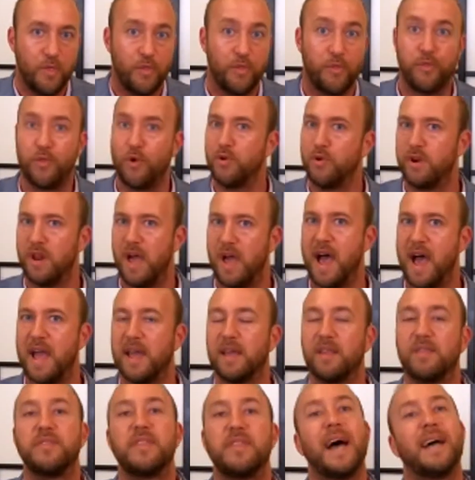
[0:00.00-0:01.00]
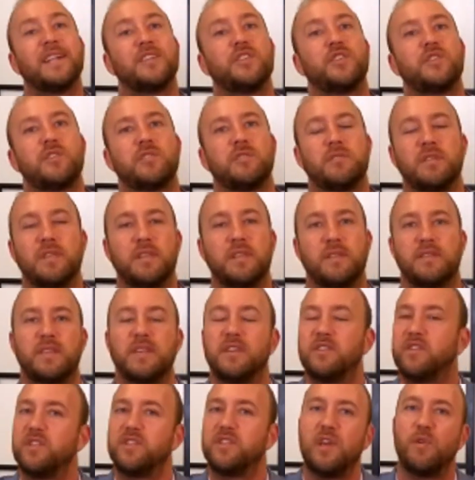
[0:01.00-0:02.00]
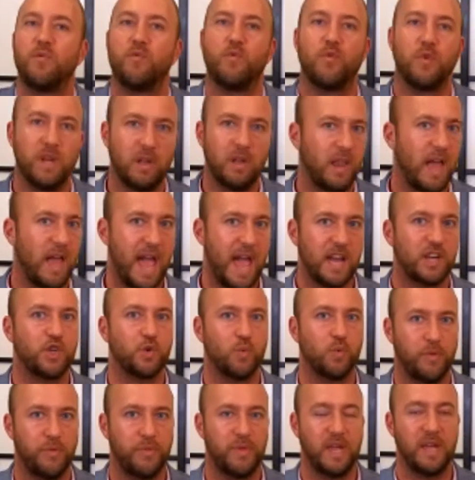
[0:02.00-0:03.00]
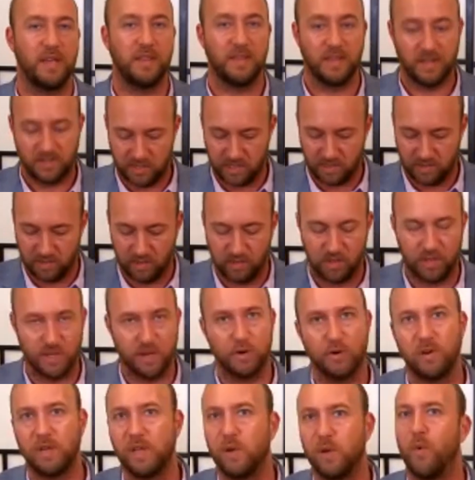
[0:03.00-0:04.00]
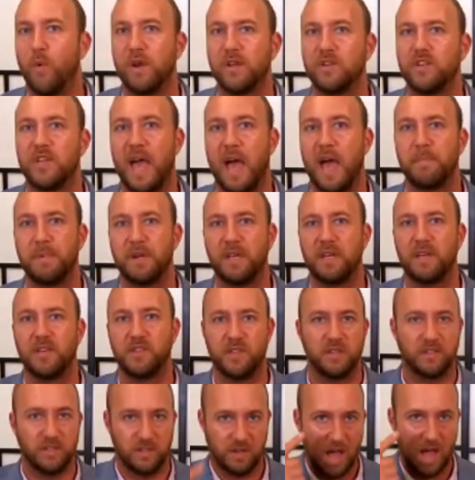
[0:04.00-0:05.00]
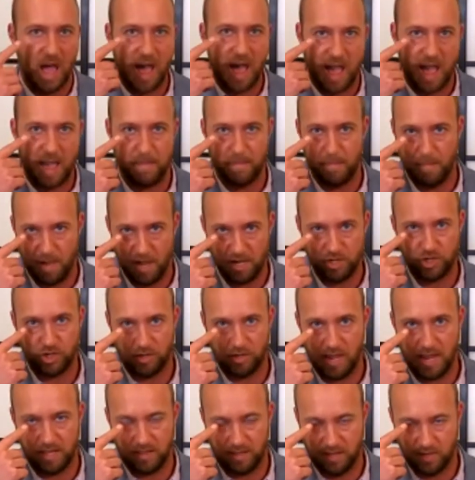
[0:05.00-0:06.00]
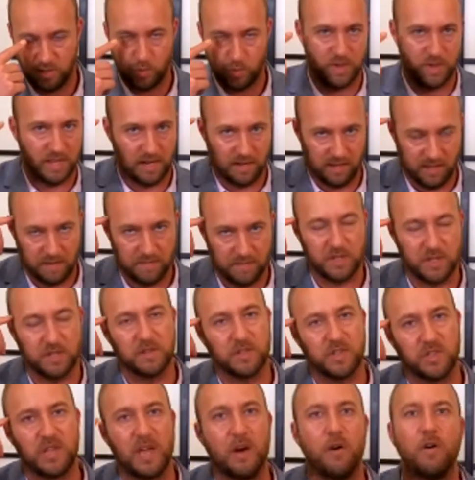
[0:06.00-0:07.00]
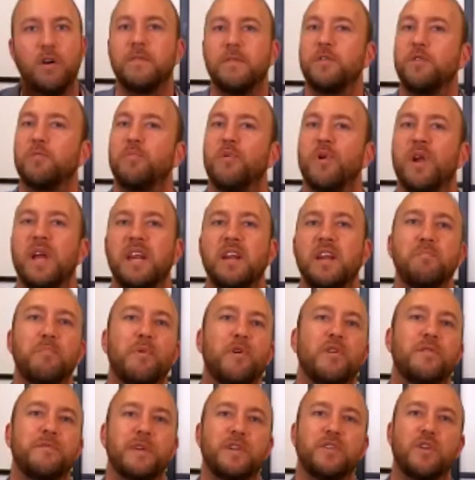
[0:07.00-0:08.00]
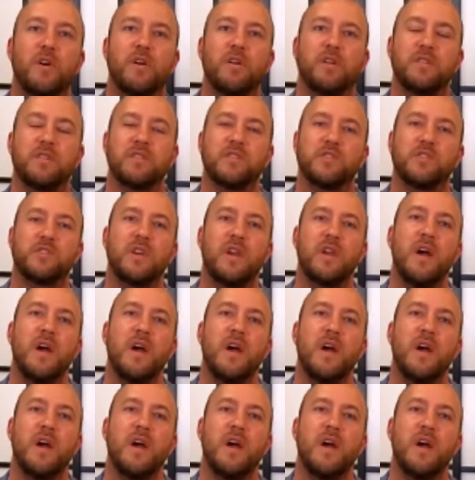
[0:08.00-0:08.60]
Third eye. This is a real actual thing. This is literally what is happening. Is it an eye much like this one that lives in the center of your brain in perfect darkness?